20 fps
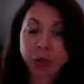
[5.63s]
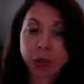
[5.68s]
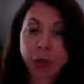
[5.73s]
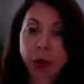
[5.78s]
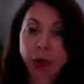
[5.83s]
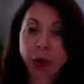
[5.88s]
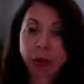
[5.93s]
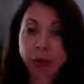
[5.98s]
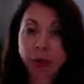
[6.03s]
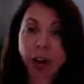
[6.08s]

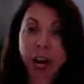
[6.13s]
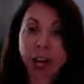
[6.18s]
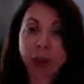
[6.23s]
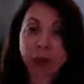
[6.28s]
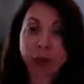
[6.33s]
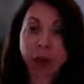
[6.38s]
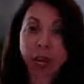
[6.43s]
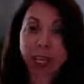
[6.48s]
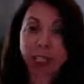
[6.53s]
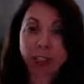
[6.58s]
one right
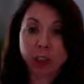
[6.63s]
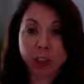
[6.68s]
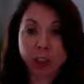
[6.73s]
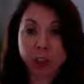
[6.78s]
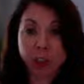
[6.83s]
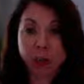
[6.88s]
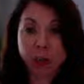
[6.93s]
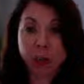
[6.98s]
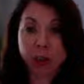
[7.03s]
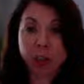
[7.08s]
way to do
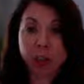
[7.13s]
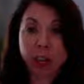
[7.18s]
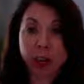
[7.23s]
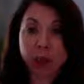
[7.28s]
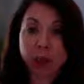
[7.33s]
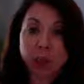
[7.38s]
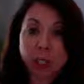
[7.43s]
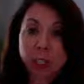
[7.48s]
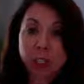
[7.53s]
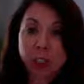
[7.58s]
it. I'm
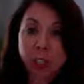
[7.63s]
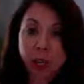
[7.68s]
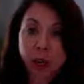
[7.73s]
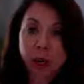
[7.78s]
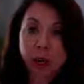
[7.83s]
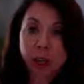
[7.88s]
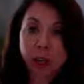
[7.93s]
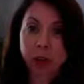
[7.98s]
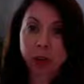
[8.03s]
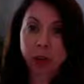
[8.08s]
going to share
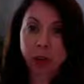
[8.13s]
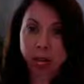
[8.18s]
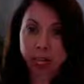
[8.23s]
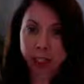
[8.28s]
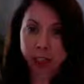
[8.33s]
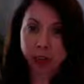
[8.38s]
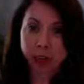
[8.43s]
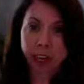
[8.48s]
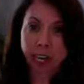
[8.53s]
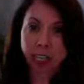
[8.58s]
with you my
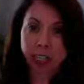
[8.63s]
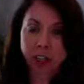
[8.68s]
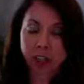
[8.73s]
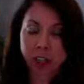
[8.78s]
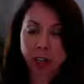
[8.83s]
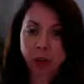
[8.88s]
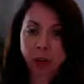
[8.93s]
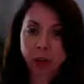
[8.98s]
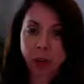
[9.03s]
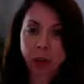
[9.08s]
strategy
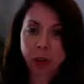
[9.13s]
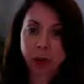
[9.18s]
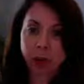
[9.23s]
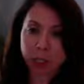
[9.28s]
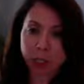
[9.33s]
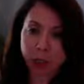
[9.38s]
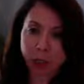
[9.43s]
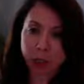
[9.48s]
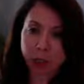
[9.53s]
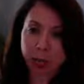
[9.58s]
and what
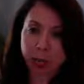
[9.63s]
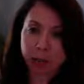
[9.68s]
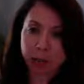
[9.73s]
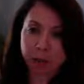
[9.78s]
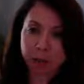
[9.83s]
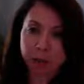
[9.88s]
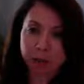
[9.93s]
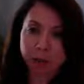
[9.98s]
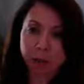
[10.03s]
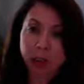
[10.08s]
works for me.
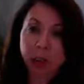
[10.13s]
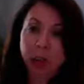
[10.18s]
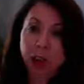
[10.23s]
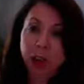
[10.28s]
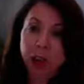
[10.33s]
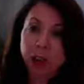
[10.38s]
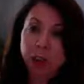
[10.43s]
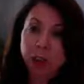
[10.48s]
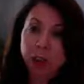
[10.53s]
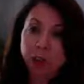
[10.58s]

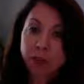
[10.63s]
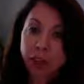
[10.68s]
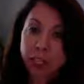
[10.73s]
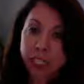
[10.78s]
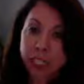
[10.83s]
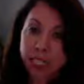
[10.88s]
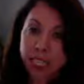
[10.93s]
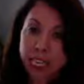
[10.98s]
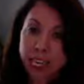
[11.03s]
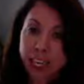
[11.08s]
The first
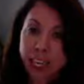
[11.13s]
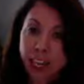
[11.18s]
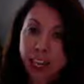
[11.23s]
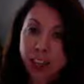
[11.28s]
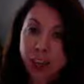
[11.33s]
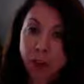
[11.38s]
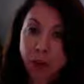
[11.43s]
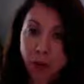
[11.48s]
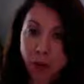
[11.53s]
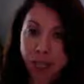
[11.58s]
thing
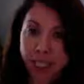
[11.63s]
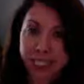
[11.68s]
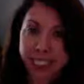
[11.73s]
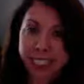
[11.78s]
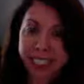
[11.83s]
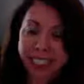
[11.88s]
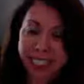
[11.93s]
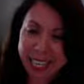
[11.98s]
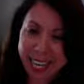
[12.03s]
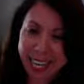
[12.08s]
you're going
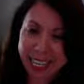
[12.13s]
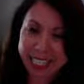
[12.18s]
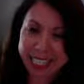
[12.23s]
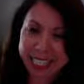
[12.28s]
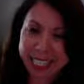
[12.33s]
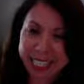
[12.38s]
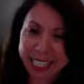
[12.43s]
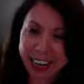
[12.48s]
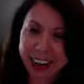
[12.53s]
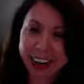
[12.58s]
to need
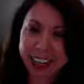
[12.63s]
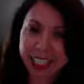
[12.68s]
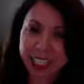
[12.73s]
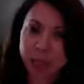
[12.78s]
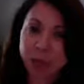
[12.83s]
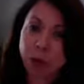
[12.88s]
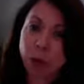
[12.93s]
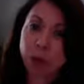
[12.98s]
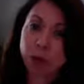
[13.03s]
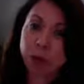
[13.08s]
are some
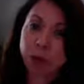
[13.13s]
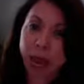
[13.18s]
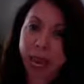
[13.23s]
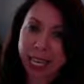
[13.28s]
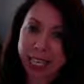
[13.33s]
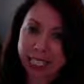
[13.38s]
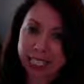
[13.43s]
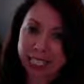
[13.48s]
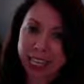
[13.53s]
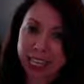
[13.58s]
old
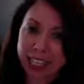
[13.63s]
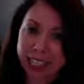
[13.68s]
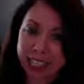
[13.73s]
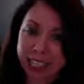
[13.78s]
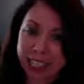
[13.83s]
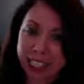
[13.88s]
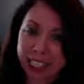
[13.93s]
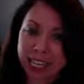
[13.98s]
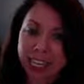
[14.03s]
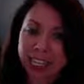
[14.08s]

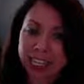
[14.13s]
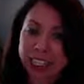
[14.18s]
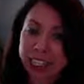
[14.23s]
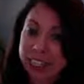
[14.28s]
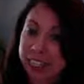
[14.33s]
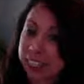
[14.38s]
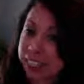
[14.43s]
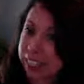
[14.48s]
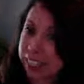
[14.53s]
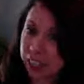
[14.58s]
magazines,
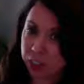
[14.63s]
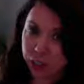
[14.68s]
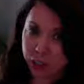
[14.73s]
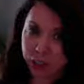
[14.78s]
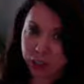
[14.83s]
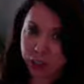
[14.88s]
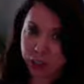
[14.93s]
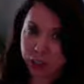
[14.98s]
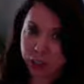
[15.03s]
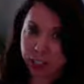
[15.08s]

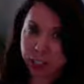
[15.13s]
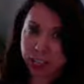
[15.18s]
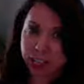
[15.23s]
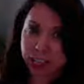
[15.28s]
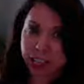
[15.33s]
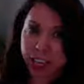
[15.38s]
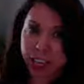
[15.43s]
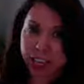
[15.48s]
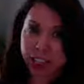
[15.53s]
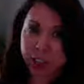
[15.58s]
scissors,
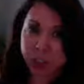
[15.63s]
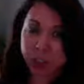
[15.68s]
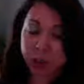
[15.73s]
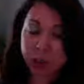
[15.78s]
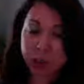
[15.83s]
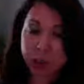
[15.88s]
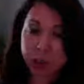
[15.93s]
and some